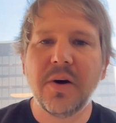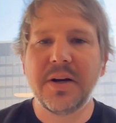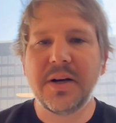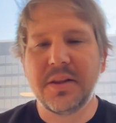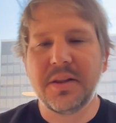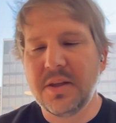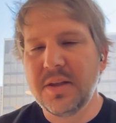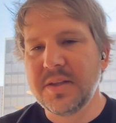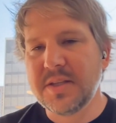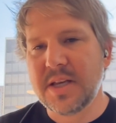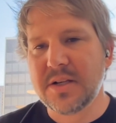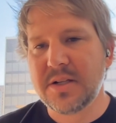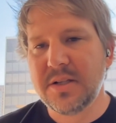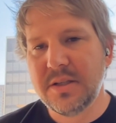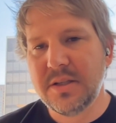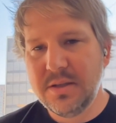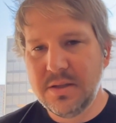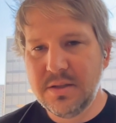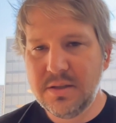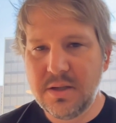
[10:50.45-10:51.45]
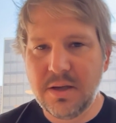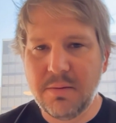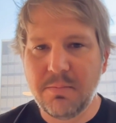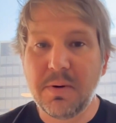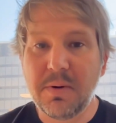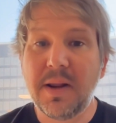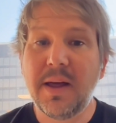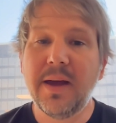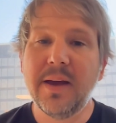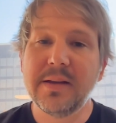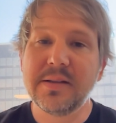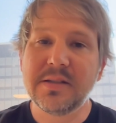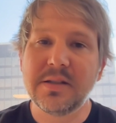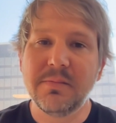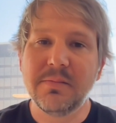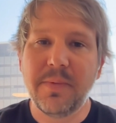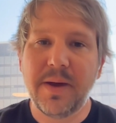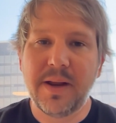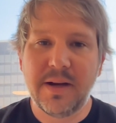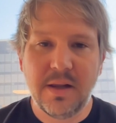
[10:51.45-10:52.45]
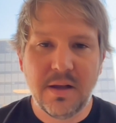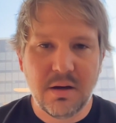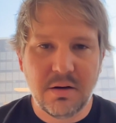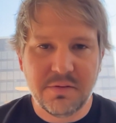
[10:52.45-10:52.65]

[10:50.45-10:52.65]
and I think this actually applies to many